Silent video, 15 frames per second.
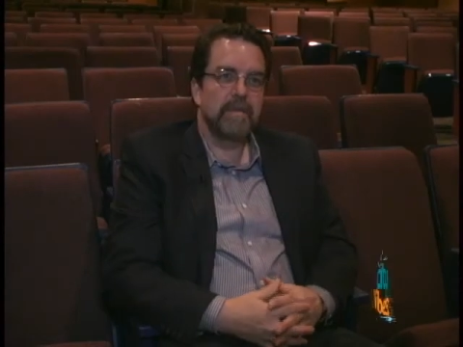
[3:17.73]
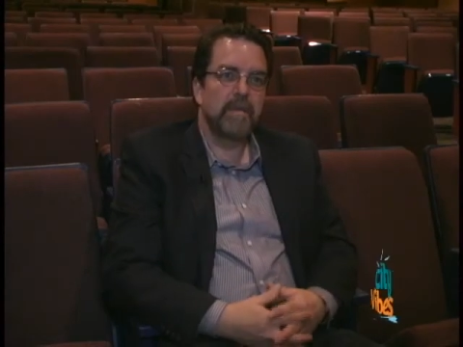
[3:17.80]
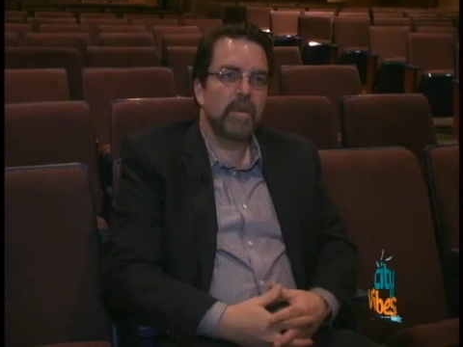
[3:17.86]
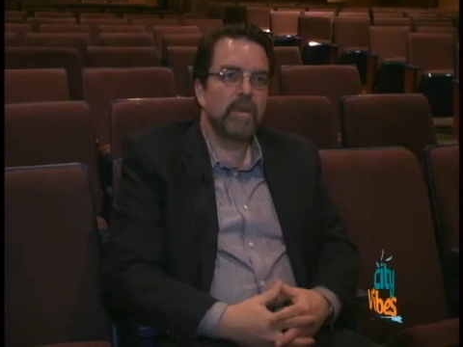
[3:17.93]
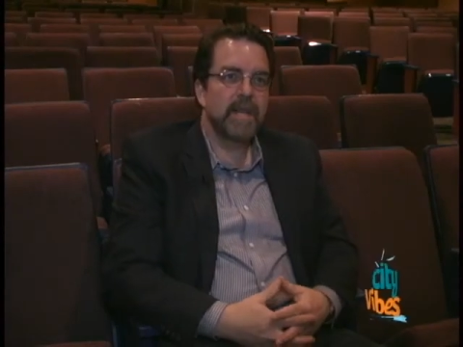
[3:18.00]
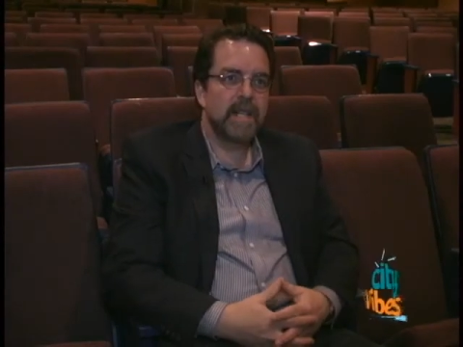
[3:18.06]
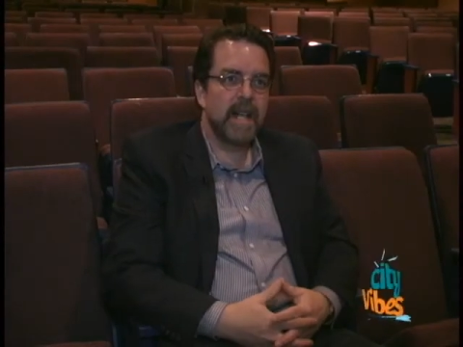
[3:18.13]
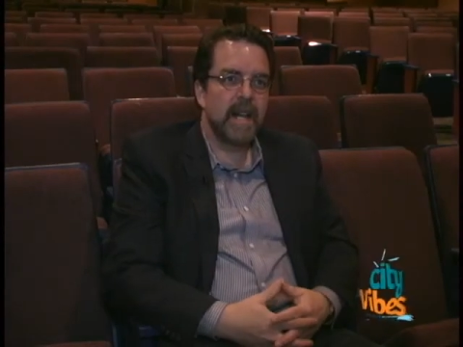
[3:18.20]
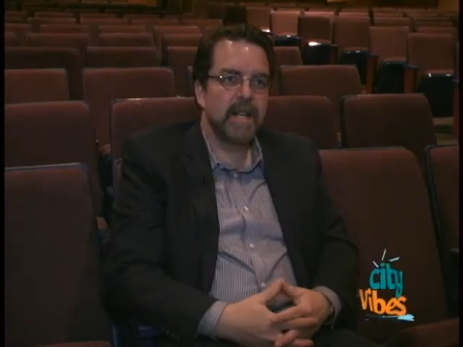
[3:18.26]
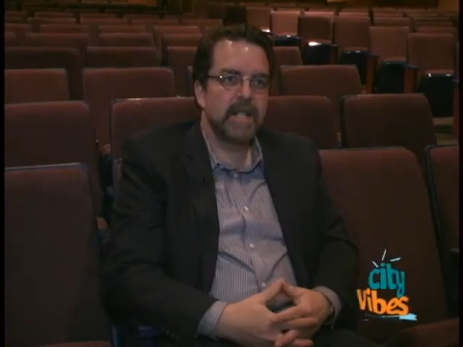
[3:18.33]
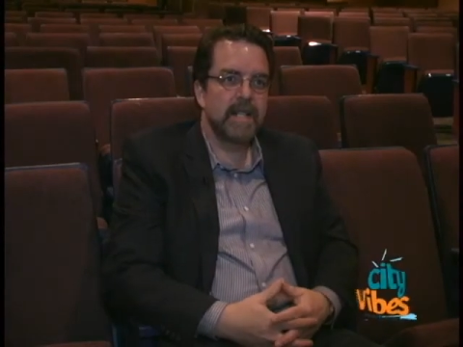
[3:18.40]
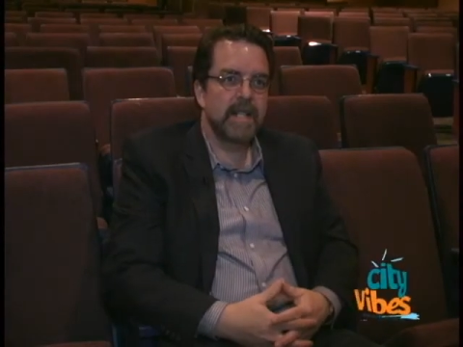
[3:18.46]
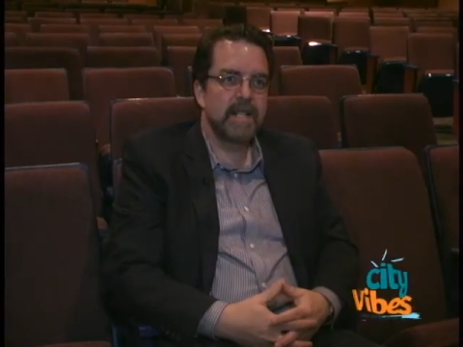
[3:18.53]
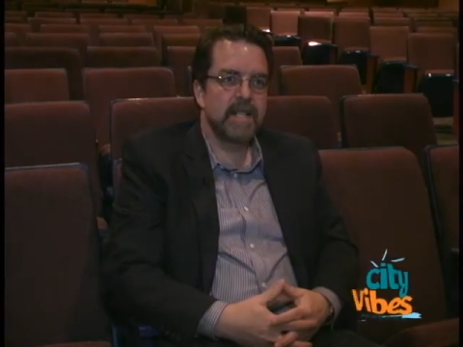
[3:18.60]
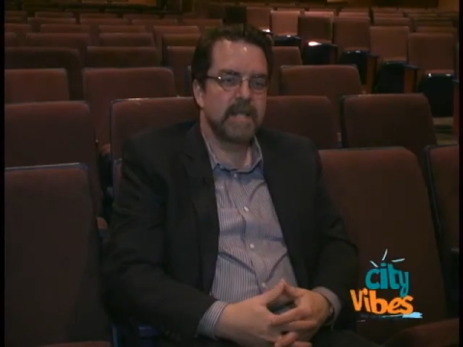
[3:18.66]

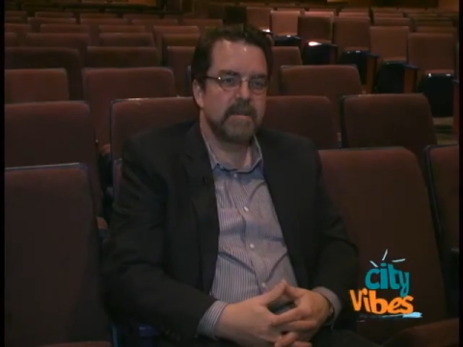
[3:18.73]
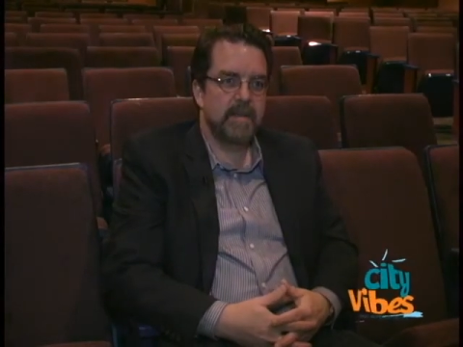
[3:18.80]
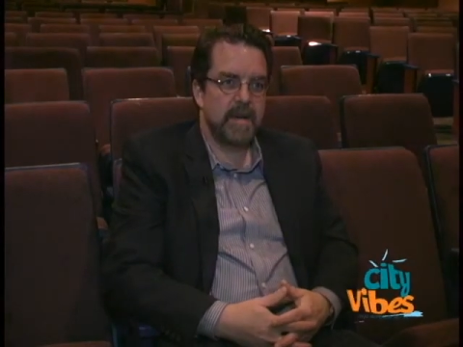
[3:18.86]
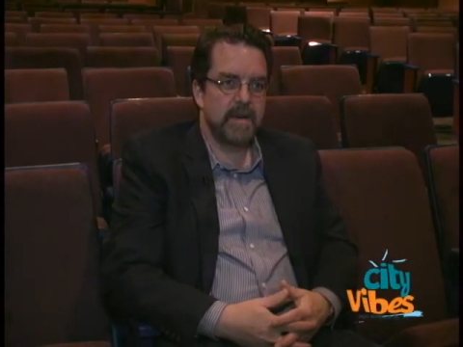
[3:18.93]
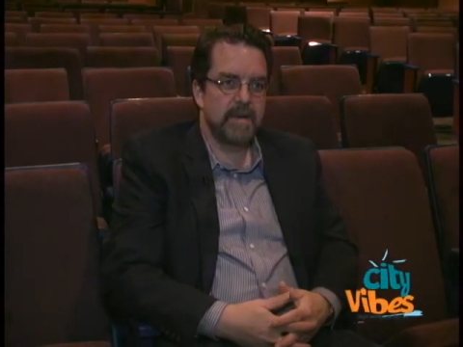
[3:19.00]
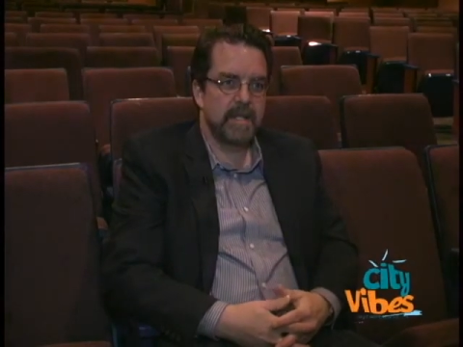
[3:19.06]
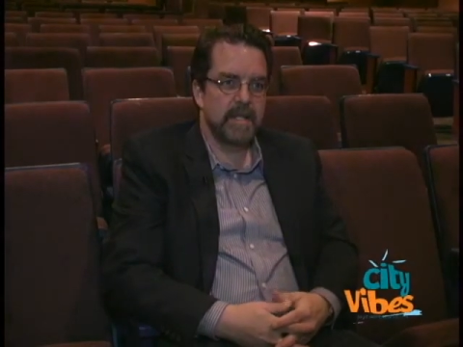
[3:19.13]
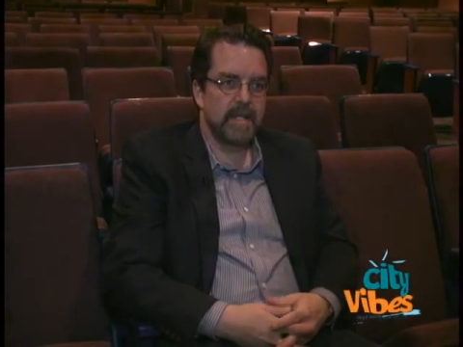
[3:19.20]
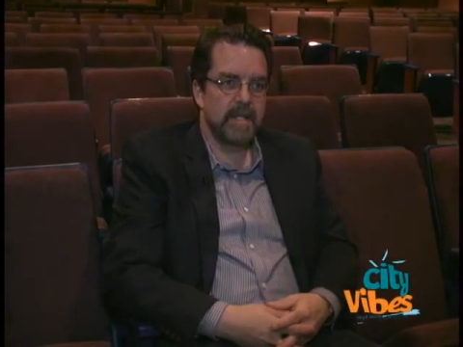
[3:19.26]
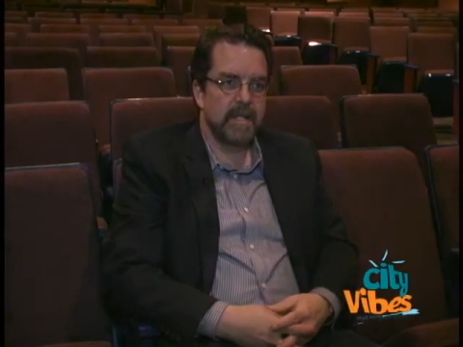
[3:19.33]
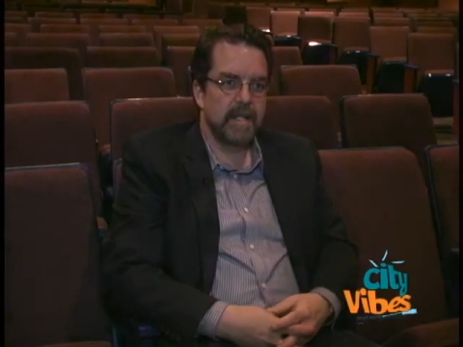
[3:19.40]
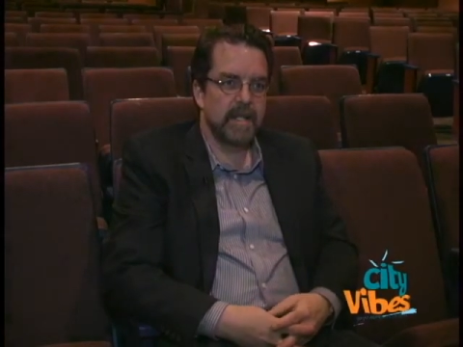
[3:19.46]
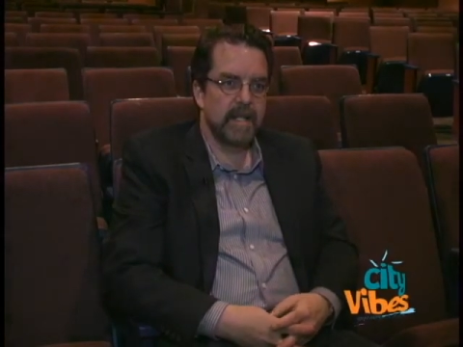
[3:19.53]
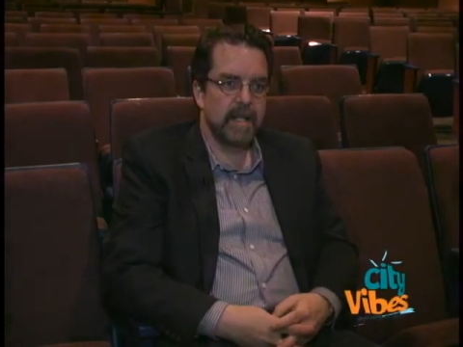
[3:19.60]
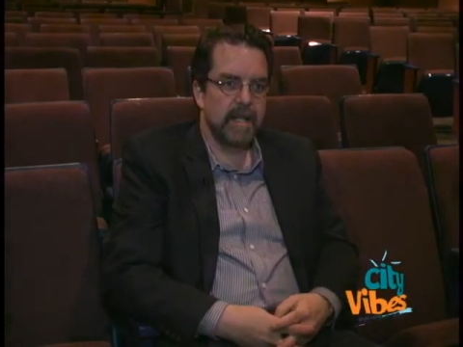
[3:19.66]
419 is about
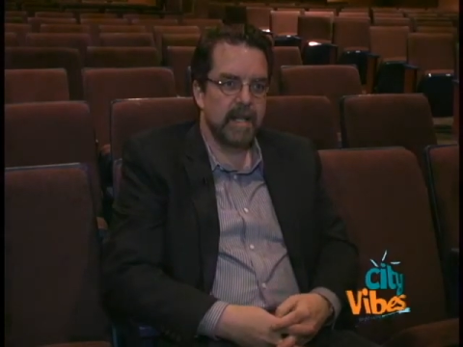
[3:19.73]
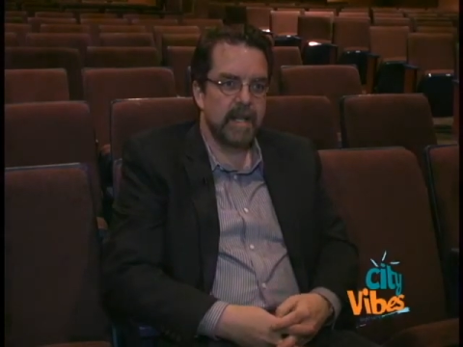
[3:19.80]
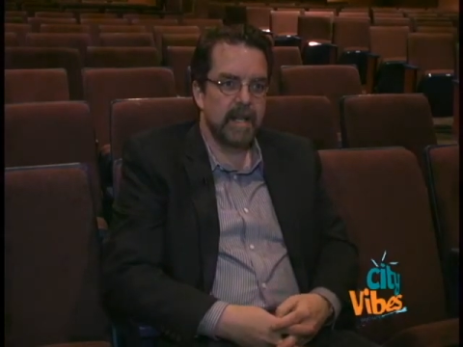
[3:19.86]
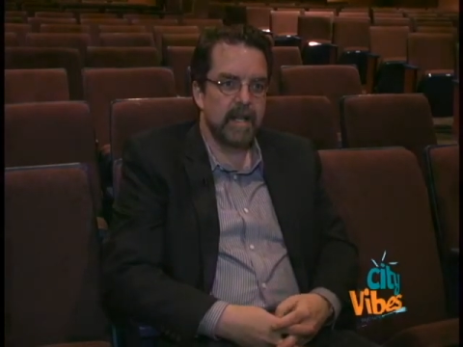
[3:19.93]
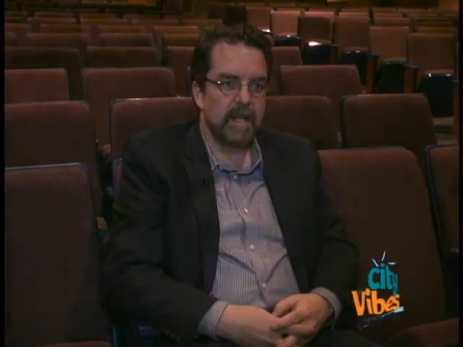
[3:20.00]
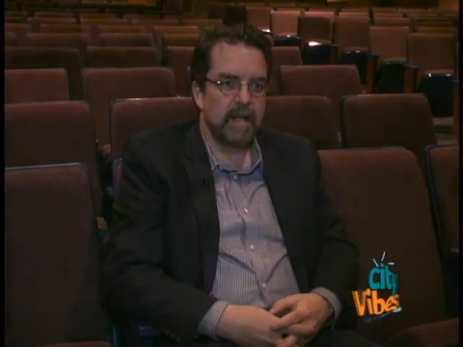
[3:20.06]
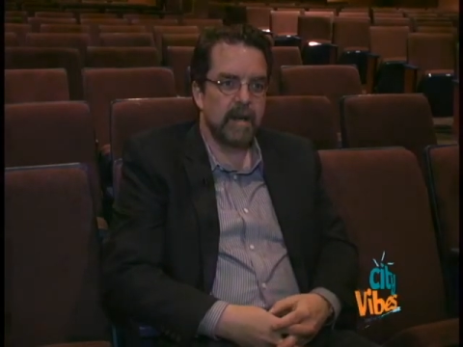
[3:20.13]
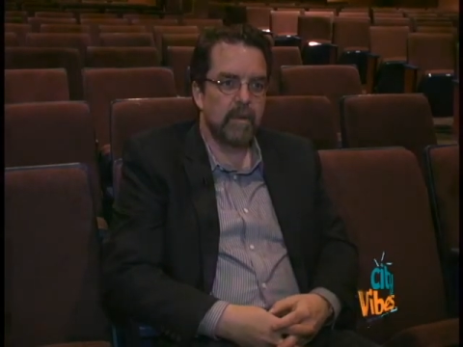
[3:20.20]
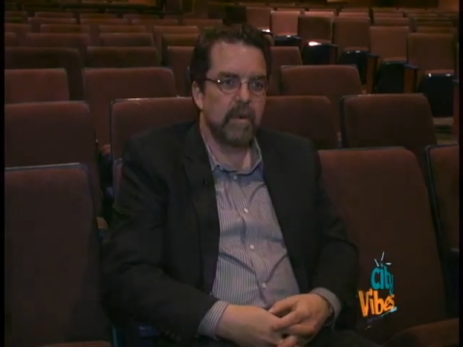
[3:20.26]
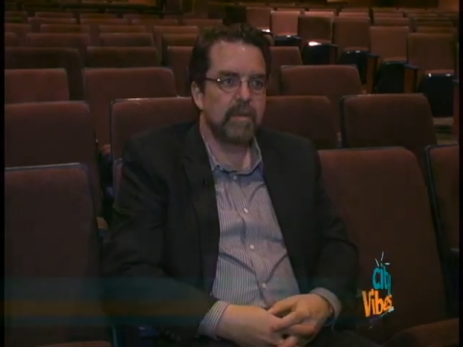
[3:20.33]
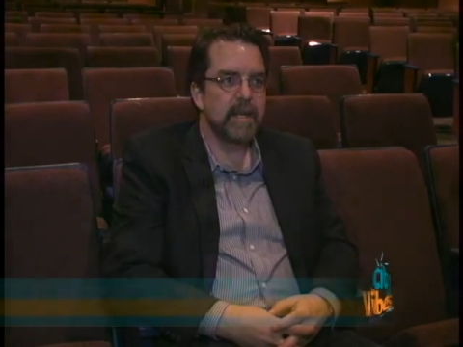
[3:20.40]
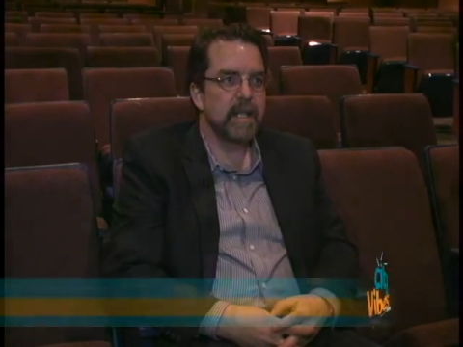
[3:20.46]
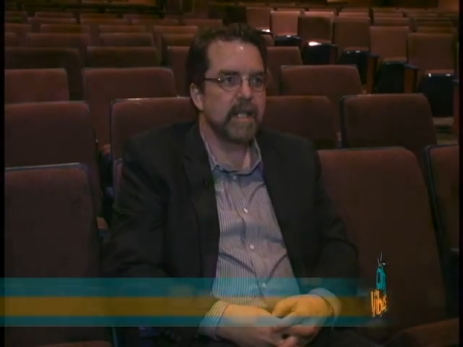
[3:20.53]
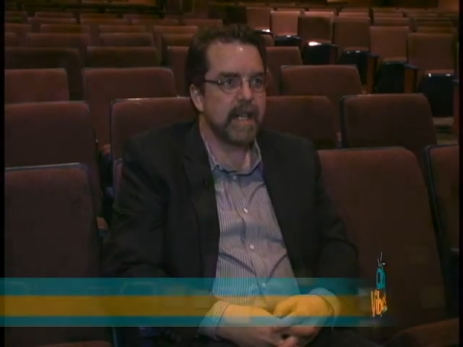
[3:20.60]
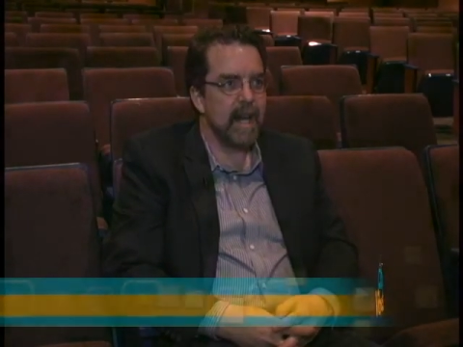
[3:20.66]
a, a
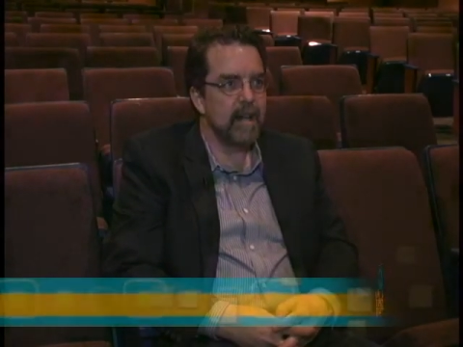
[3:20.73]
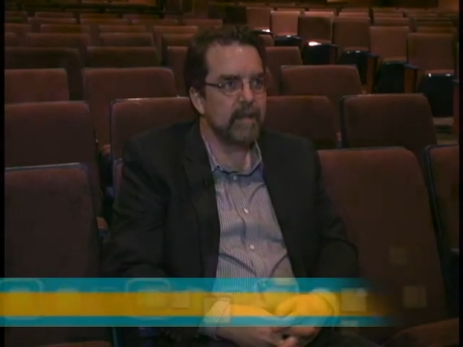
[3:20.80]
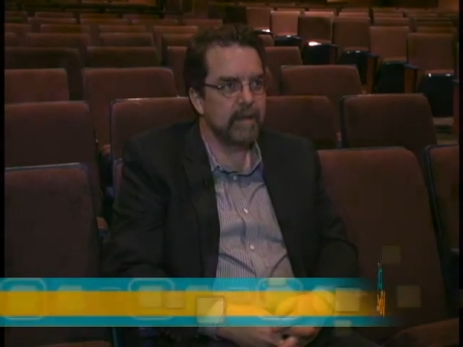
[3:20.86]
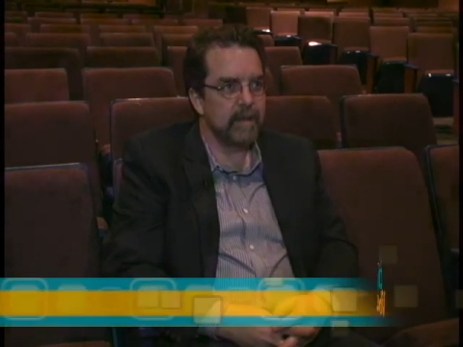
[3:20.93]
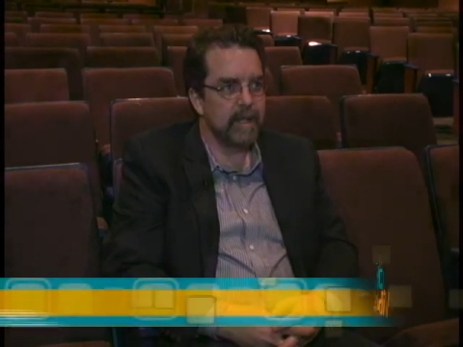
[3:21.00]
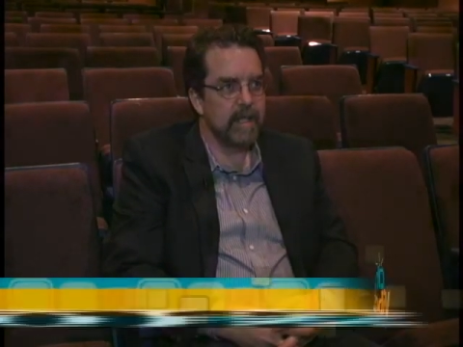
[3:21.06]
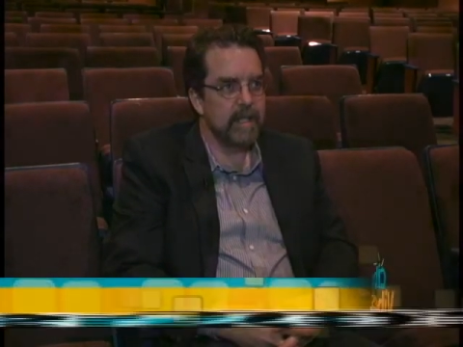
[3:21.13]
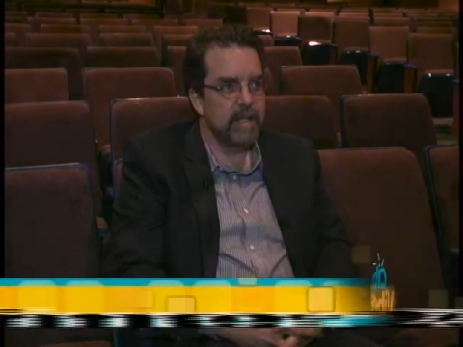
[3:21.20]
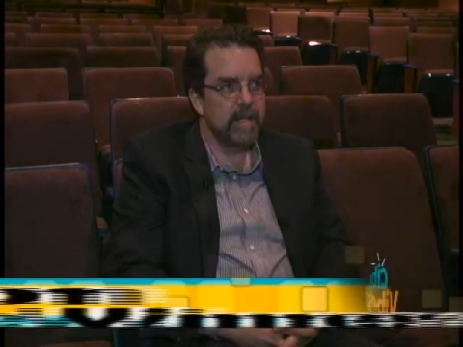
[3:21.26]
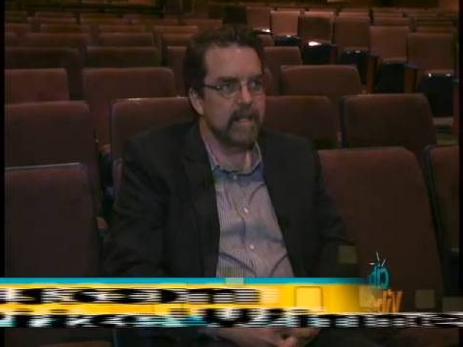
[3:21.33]
woman in Calgary